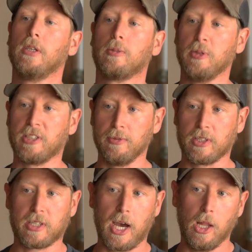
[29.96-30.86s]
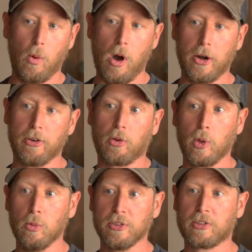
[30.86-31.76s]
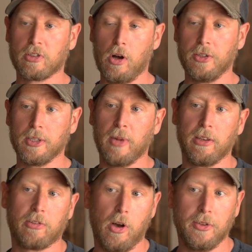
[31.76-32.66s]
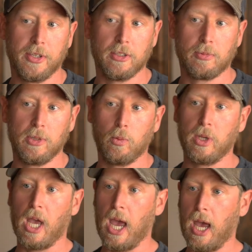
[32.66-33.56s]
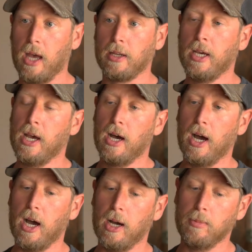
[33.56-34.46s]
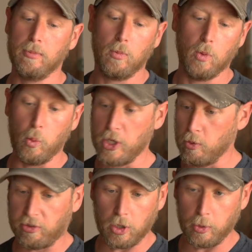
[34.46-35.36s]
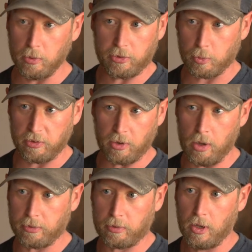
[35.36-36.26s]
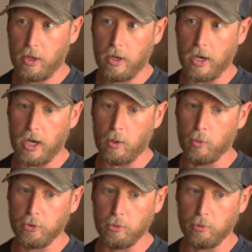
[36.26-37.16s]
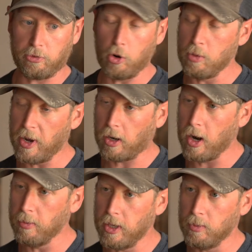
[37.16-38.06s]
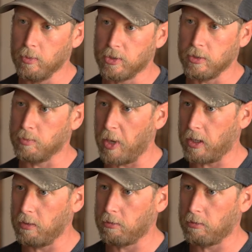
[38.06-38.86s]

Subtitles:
specific style of water. So we will salt, and by salt I just mean we add, what we use here, we use 3 salts. We'll use sodium bicarbonate, which is baking